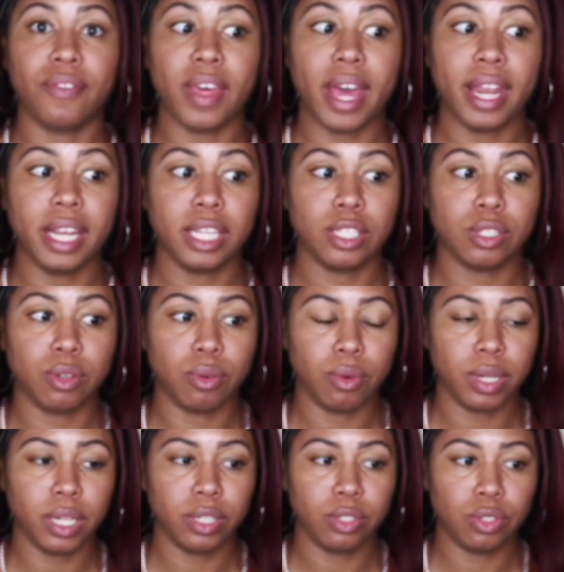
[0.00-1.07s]
that is
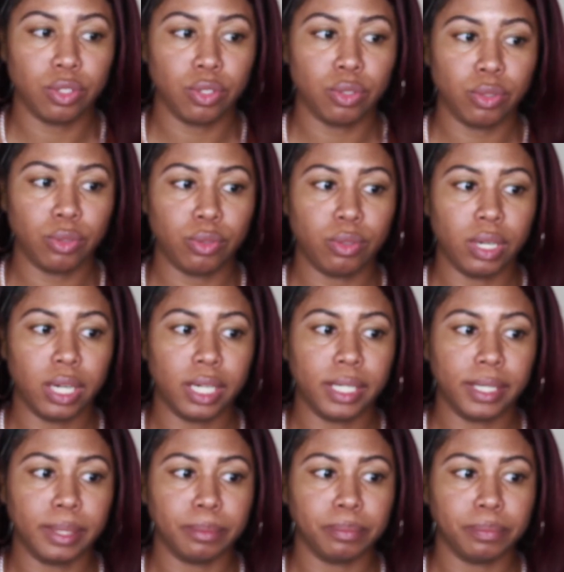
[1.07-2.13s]
going
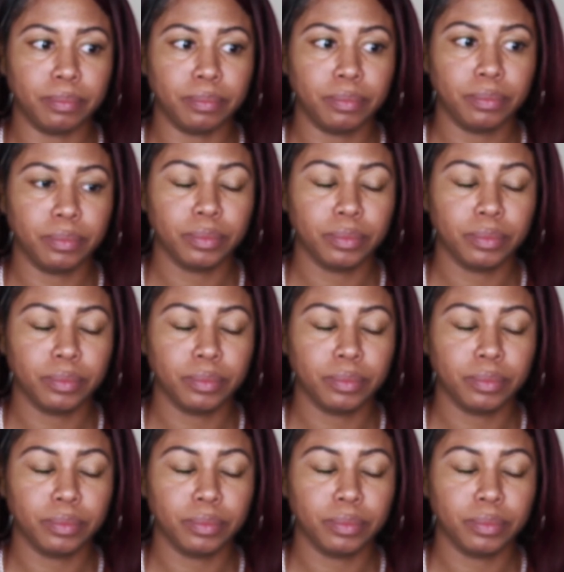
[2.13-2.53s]
to